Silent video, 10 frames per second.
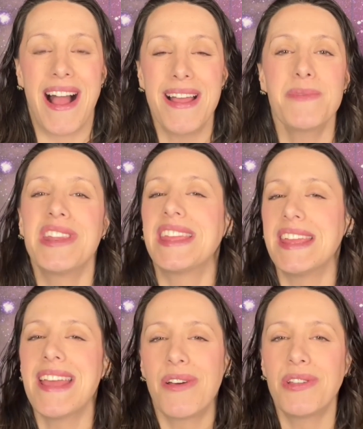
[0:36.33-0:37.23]
I'm going to
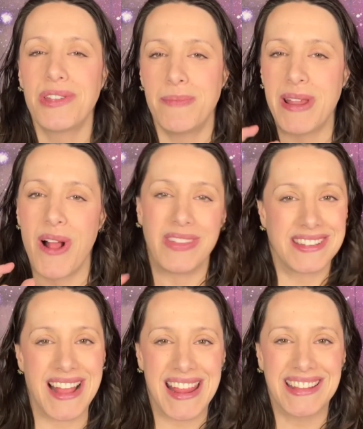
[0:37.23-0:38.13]
geek out a little bit on the
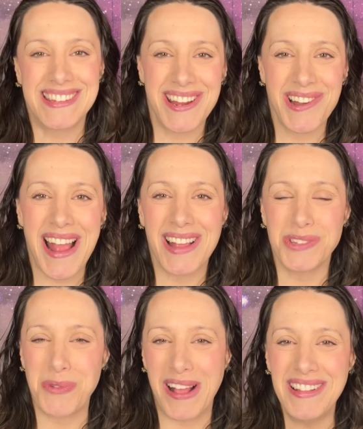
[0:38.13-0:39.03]
science here
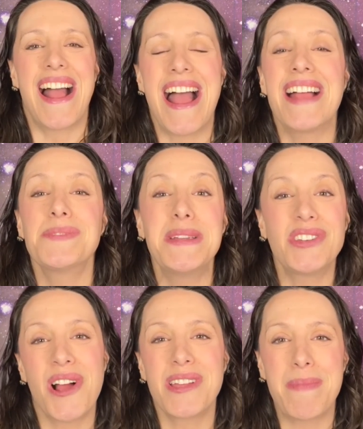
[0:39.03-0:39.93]
as well as we
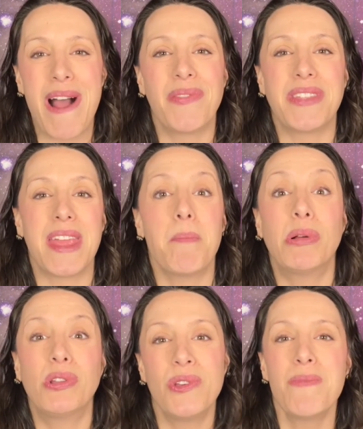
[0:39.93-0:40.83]
talk about the
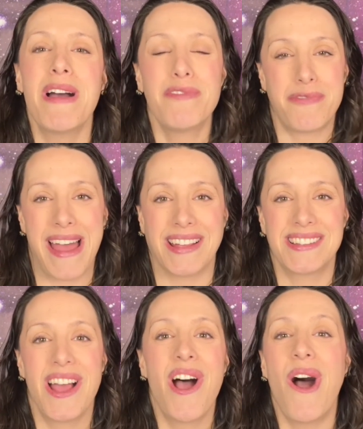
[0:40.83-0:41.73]
plume
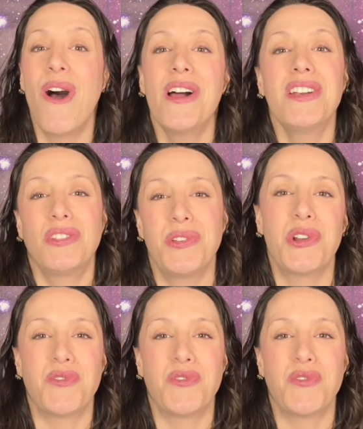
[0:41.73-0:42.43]
effects on lunar